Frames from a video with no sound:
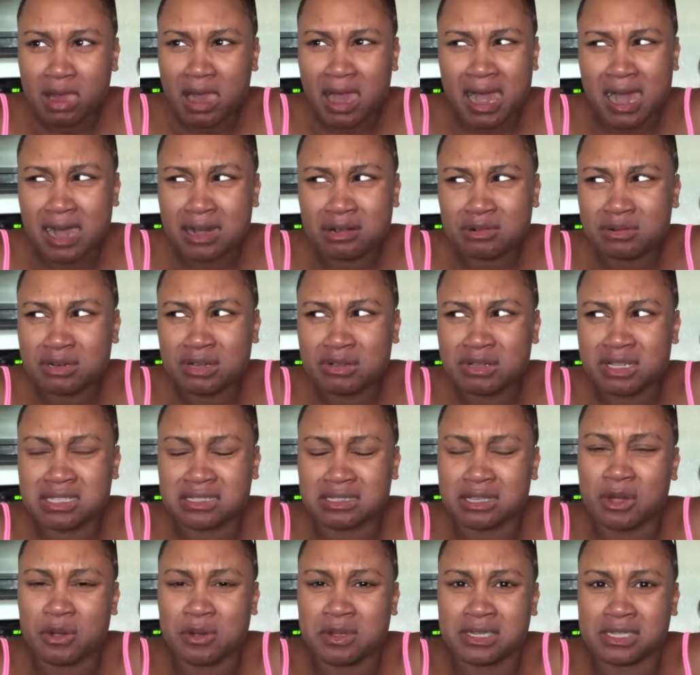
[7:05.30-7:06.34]
I don't know that
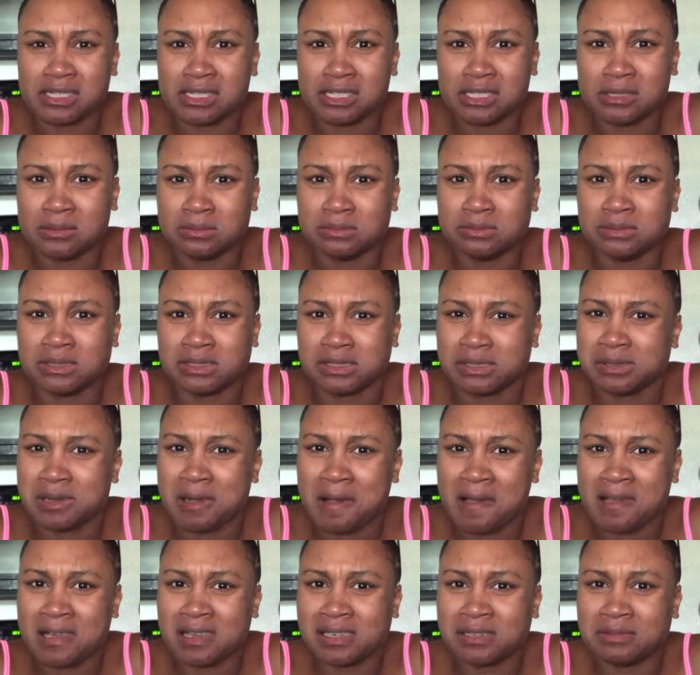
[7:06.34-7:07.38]
soaking it helped with the
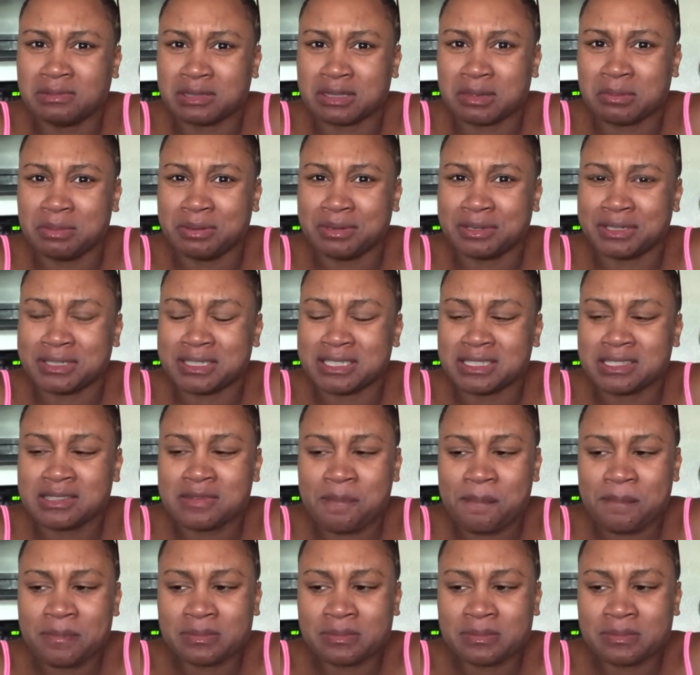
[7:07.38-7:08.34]
bitterness.